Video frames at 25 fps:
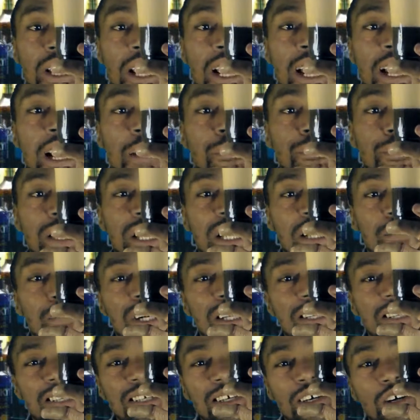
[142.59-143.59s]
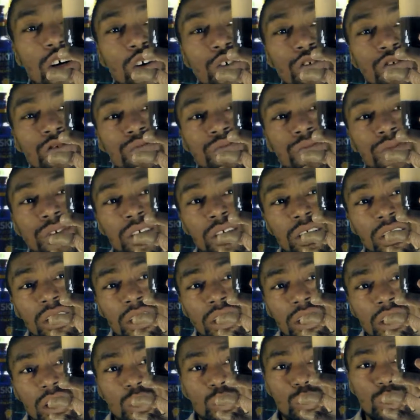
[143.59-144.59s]
and I'm thinking myself,
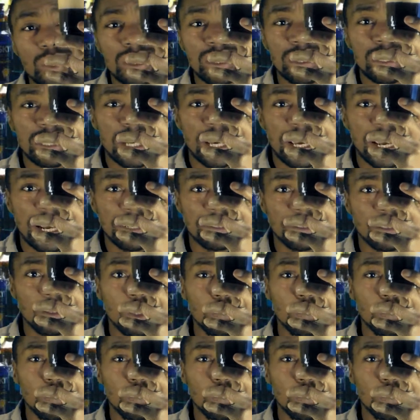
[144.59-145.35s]
okay, it's a